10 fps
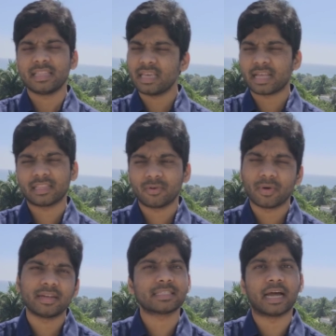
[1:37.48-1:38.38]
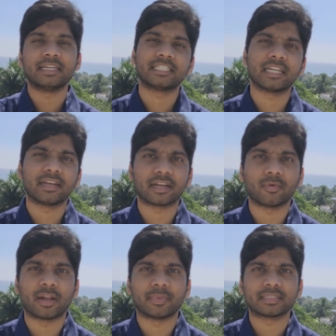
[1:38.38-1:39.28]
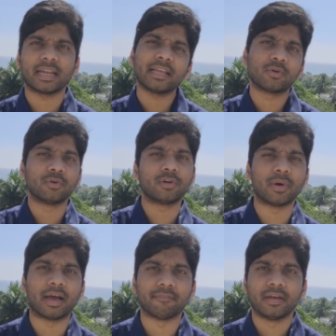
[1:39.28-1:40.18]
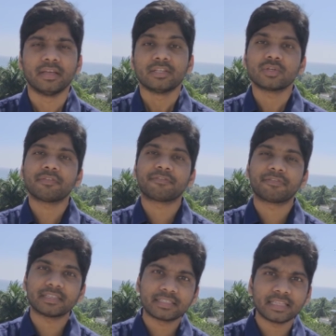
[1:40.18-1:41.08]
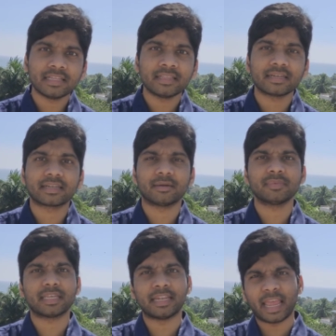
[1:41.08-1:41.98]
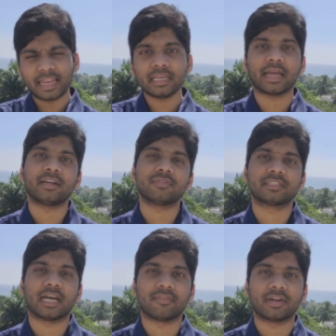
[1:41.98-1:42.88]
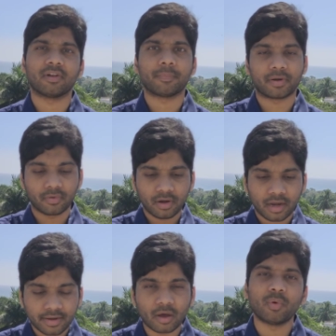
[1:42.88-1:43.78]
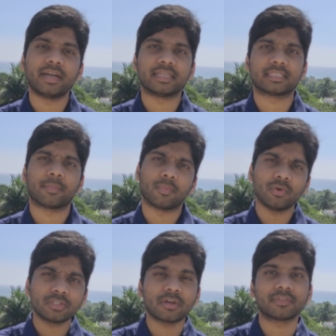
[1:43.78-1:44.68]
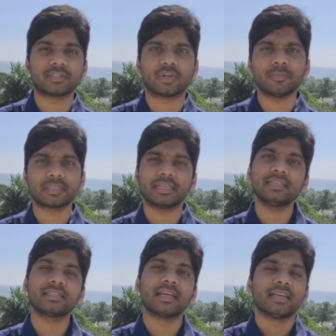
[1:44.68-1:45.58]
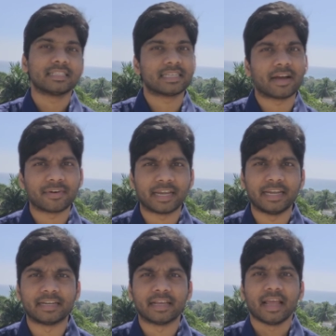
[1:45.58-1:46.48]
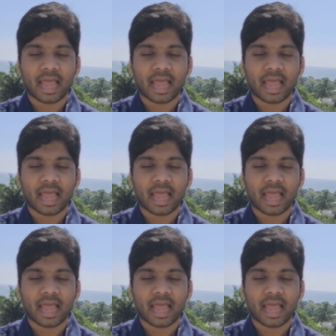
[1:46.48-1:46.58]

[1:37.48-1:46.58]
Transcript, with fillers: The other one is additional requirements, like good to have. So first thing that comes in any kind of Java developer role nowadays, most of the jobs is Java 8.